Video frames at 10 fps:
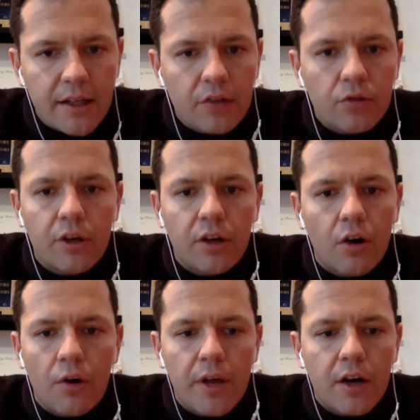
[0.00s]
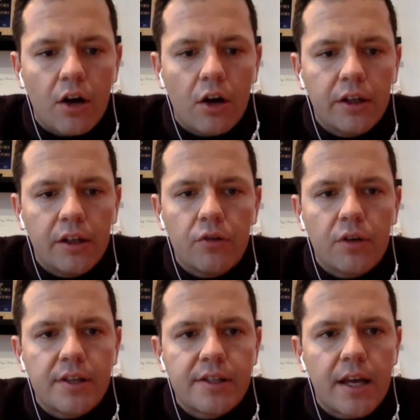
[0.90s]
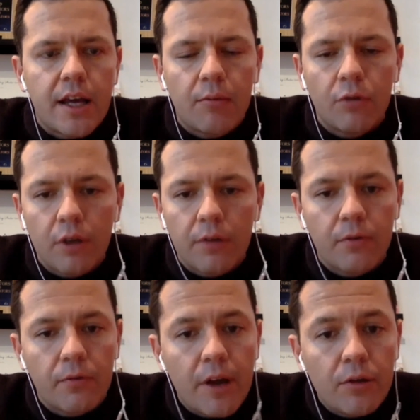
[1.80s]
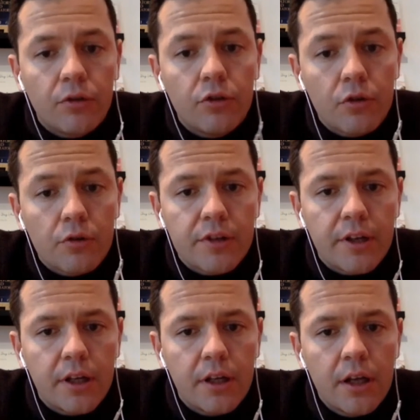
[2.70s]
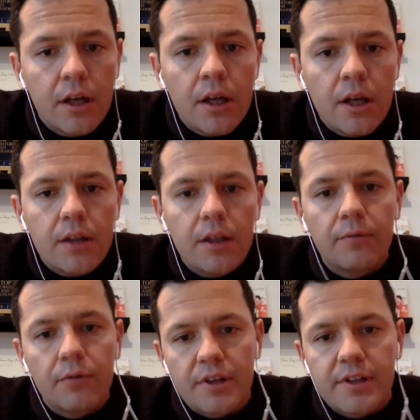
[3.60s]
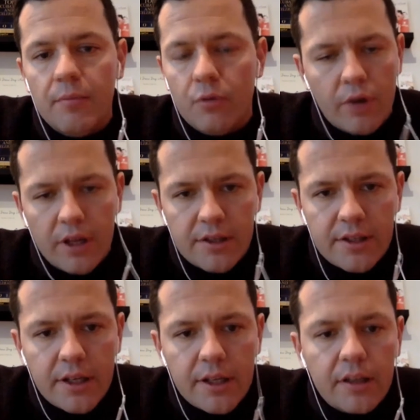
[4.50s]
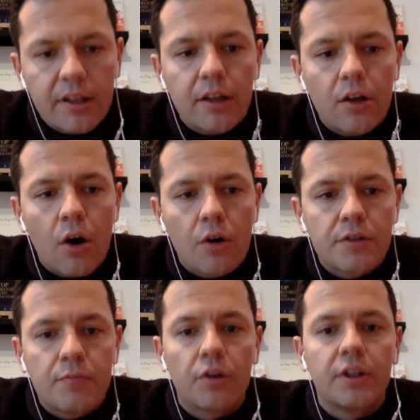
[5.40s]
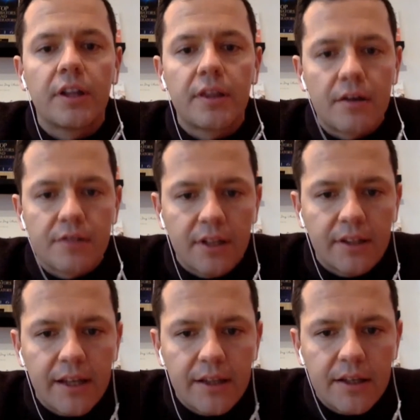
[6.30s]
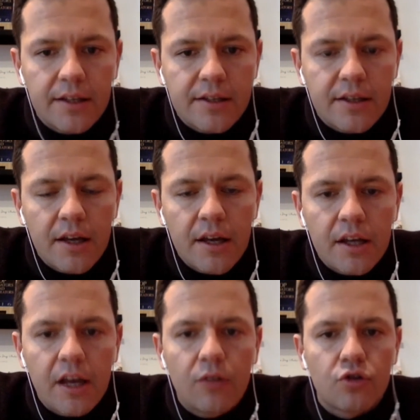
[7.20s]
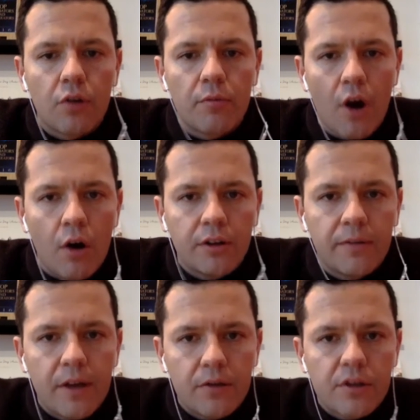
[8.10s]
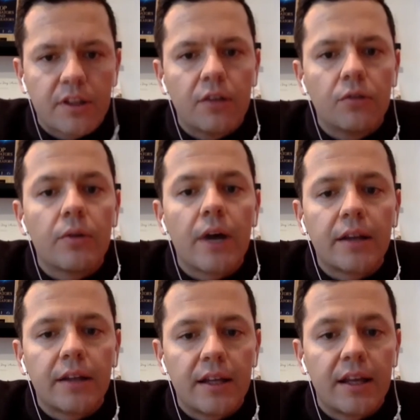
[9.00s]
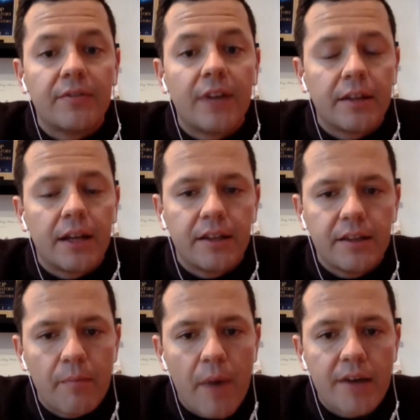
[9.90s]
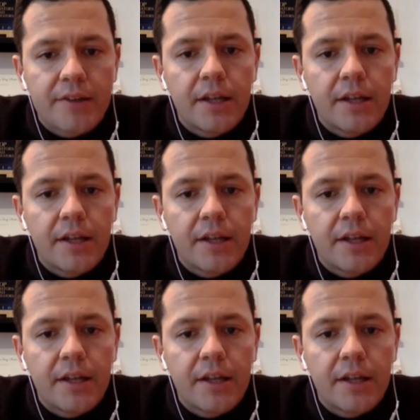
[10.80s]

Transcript: You can go there, Colin, and you can say, I'm looking for venues in New York City that, for example, or any city that can host more than 1,000 attendees. Can you show me all the venues that can do that? I have done that in the past.